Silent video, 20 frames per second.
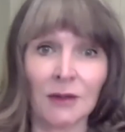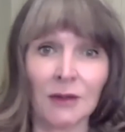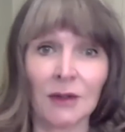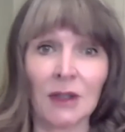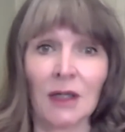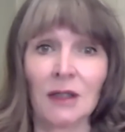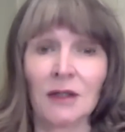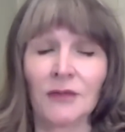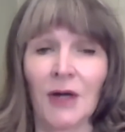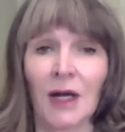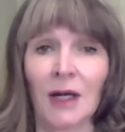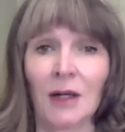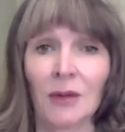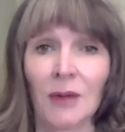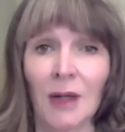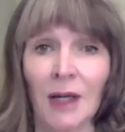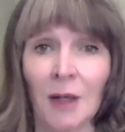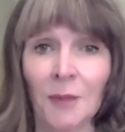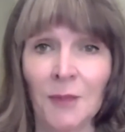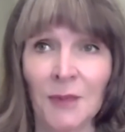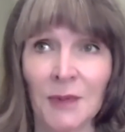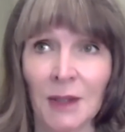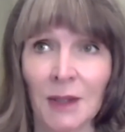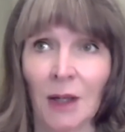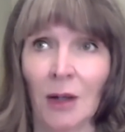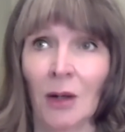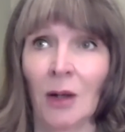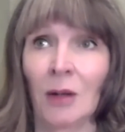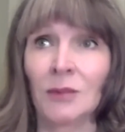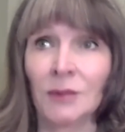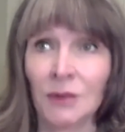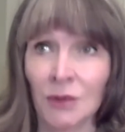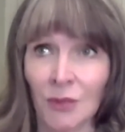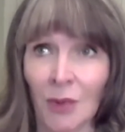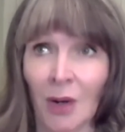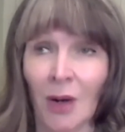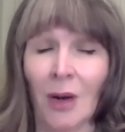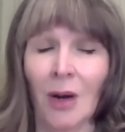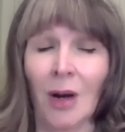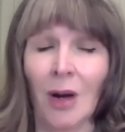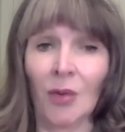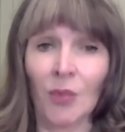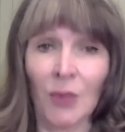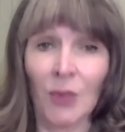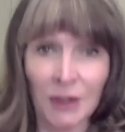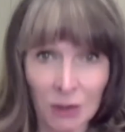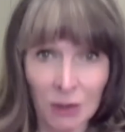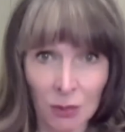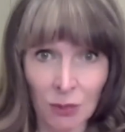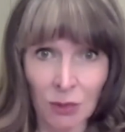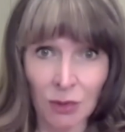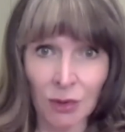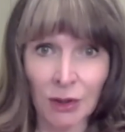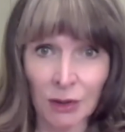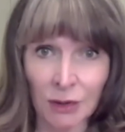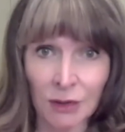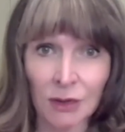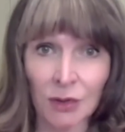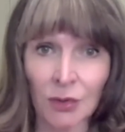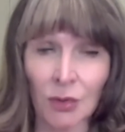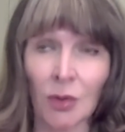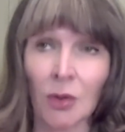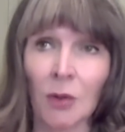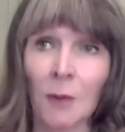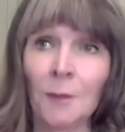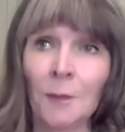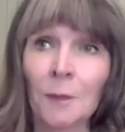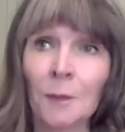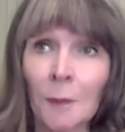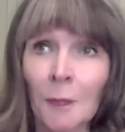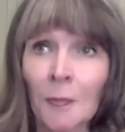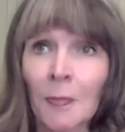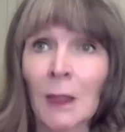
kind of how happy you are when you look at your